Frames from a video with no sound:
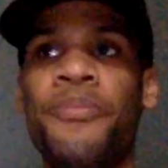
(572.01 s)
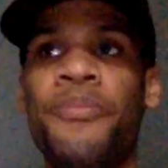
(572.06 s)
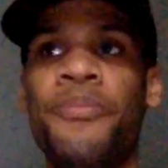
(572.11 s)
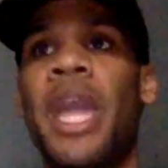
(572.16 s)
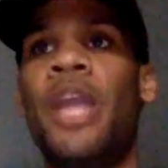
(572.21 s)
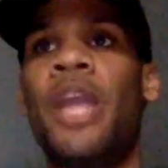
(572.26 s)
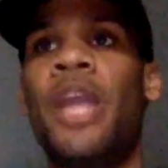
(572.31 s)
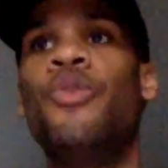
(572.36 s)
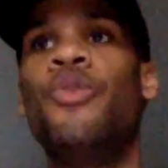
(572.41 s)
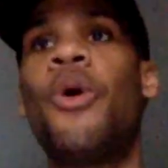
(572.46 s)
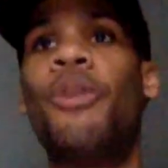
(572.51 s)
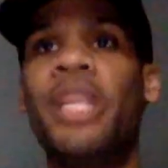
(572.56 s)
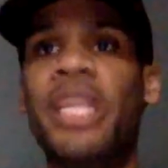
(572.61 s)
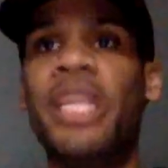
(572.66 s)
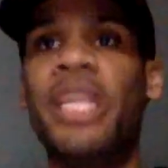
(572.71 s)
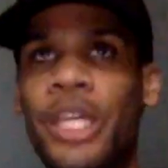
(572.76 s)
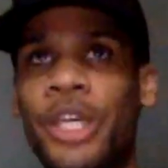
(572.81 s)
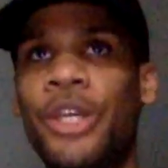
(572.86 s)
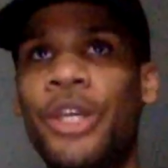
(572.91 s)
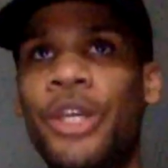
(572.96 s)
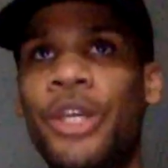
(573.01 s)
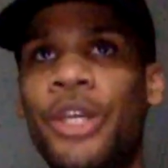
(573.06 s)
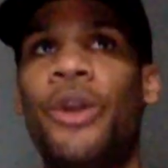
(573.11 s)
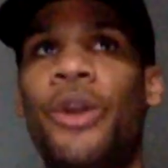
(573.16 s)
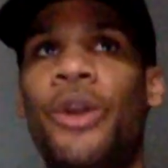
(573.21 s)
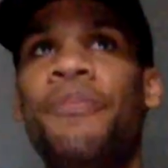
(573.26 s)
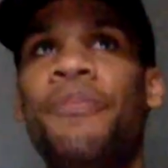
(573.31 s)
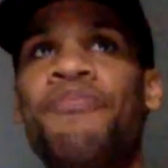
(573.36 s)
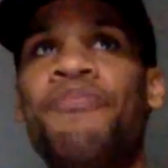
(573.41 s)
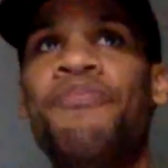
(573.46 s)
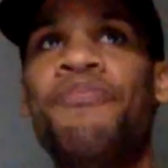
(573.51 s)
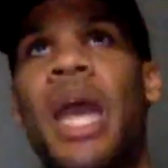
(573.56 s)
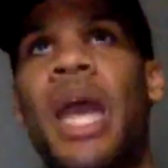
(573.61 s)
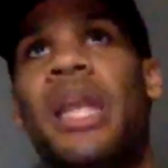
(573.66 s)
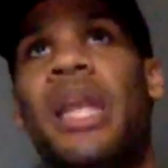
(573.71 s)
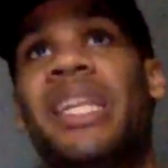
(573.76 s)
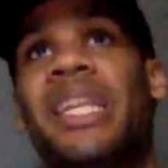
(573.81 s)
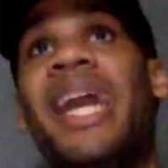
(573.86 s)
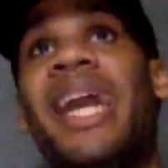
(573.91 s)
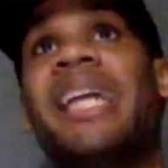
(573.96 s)
And you only hear
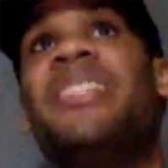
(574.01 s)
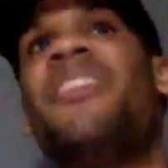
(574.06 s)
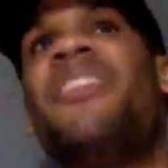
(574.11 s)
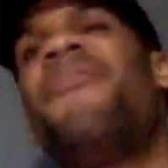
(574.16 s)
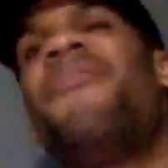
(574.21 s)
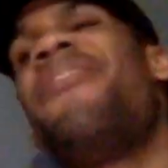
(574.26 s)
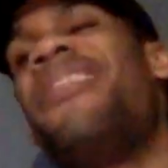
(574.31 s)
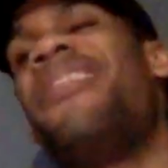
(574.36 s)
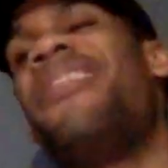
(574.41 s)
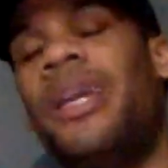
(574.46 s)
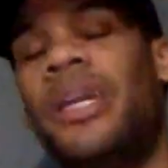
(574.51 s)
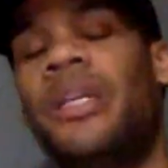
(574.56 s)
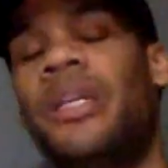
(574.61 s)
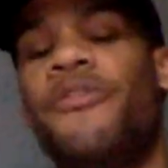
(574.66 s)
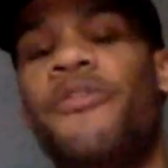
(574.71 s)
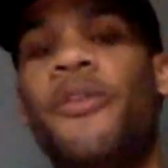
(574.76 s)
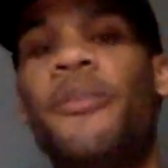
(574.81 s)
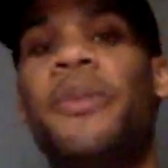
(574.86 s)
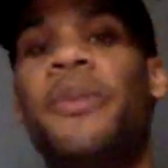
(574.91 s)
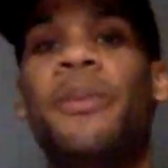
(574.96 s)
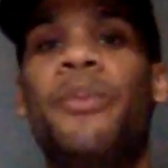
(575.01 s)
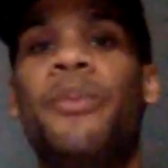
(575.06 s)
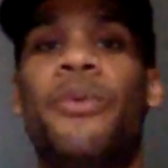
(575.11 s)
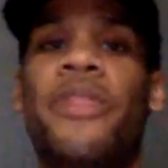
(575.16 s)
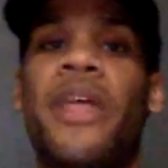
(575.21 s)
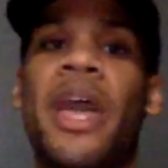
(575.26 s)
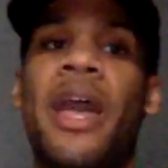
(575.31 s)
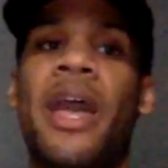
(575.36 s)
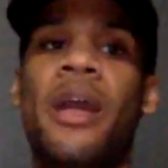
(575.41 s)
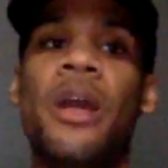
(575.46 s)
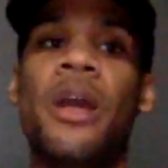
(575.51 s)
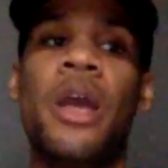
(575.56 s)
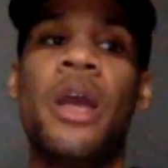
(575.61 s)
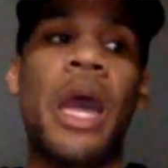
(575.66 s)
negative things from people that